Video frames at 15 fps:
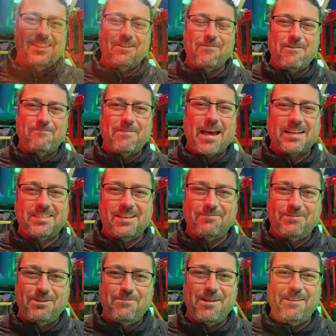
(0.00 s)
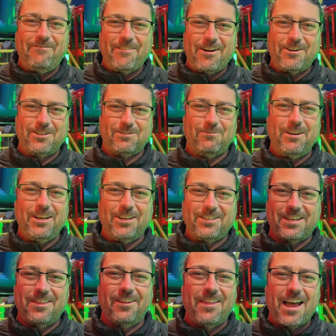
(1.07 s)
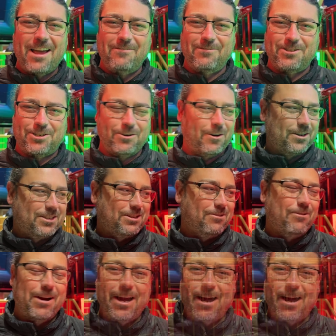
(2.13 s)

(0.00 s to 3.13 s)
that we've passed up too many Ferris wheels and the line was short, so we